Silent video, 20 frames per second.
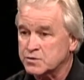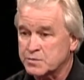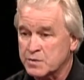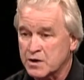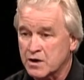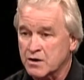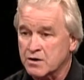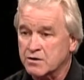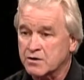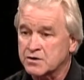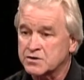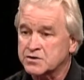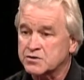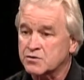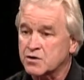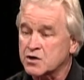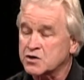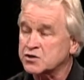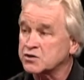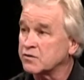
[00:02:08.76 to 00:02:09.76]
It's been under
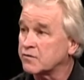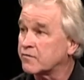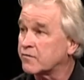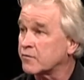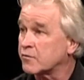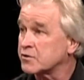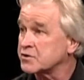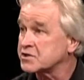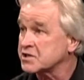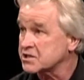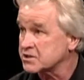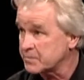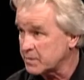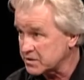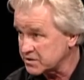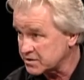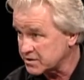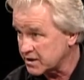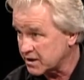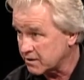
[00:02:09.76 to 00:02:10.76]
construction for 6
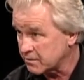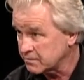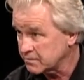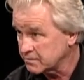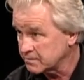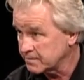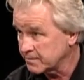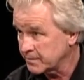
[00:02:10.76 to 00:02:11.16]
months now.